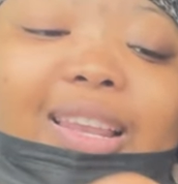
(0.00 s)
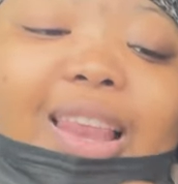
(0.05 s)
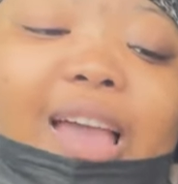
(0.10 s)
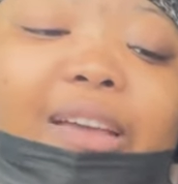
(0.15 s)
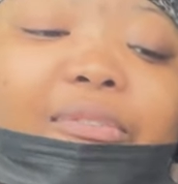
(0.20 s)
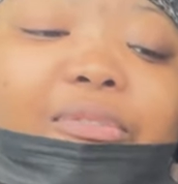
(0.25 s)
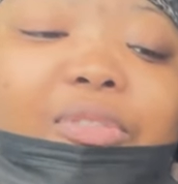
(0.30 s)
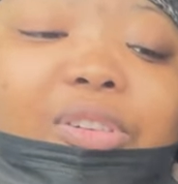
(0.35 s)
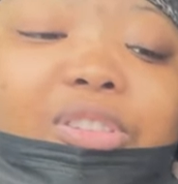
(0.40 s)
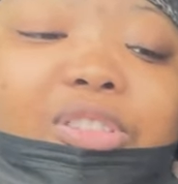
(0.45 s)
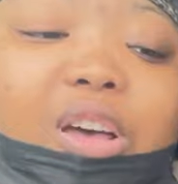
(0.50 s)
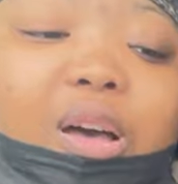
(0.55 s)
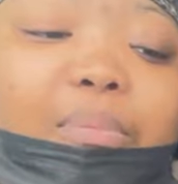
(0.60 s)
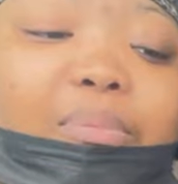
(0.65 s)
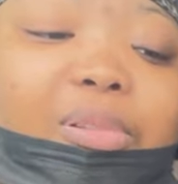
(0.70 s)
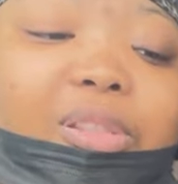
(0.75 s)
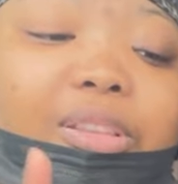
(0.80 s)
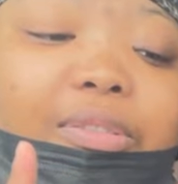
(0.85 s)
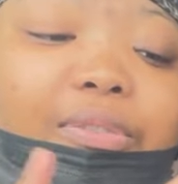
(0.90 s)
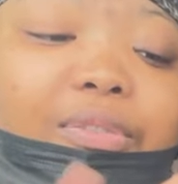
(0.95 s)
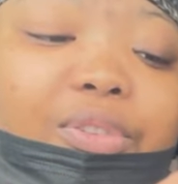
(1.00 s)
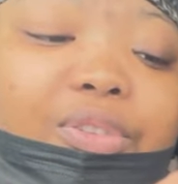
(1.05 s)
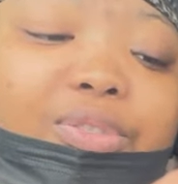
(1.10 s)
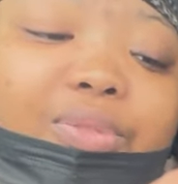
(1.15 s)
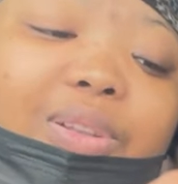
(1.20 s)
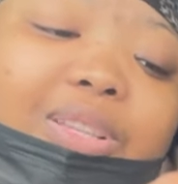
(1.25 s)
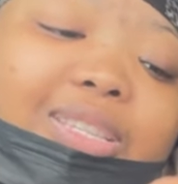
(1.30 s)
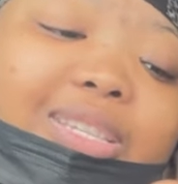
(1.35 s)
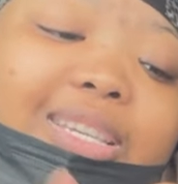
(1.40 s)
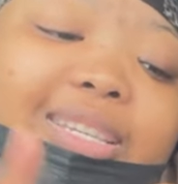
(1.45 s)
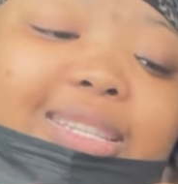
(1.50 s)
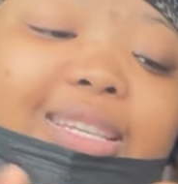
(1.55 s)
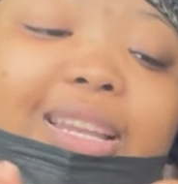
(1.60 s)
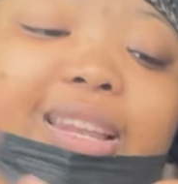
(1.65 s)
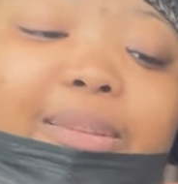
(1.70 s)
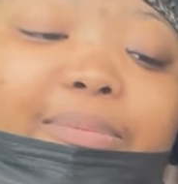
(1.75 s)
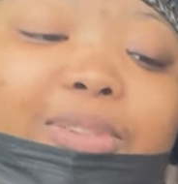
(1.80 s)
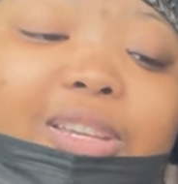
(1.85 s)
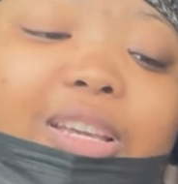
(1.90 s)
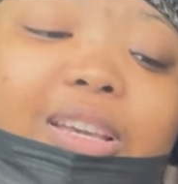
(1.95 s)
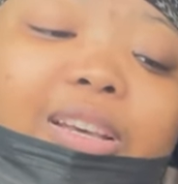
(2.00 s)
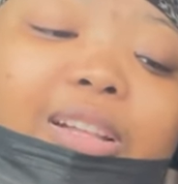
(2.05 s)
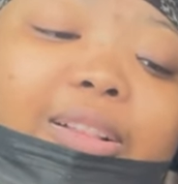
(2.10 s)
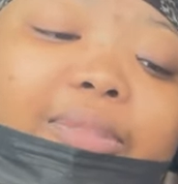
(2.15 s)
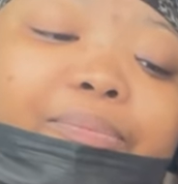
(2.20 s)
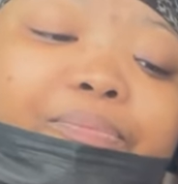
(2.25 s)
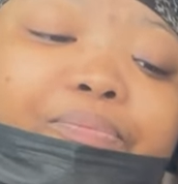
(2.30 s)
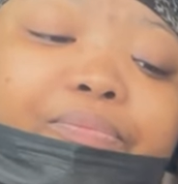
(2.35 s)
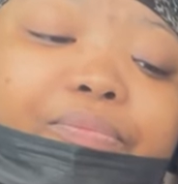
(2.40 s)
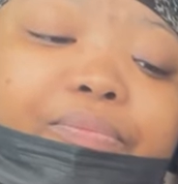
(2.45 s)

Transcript: Like, for example, the first one says elliptical,